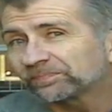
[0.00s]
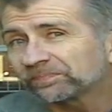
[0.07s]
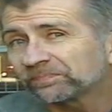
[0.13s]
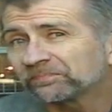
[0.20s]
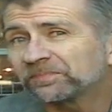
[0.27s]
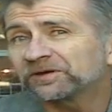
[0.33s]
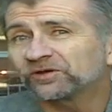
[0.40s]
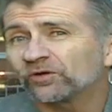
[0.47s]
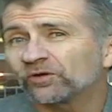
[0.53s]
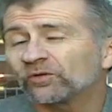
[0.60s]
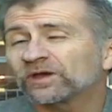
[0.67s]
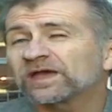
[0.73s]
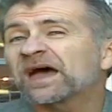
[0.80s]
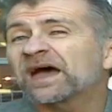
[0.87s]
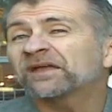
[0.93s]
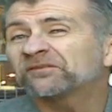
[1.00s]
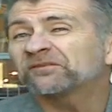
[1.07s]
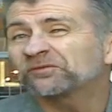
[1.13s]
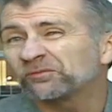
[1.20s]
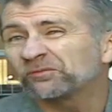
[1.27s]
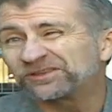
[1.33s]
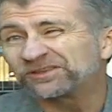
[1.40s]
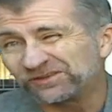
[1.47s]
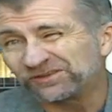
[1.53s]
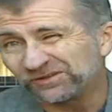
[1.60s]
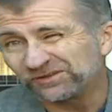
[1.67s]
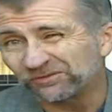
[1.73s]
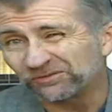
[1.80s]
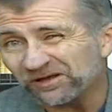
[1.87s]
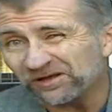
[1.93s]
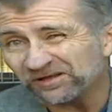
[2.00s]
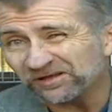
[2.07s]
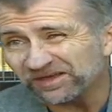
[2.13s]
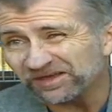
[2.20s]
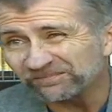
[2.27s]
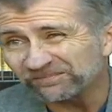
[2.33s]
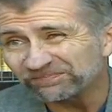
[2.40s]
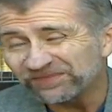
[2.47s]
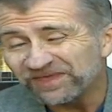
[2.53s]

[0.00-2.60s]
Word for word: but going out of your way to do the wrong thing,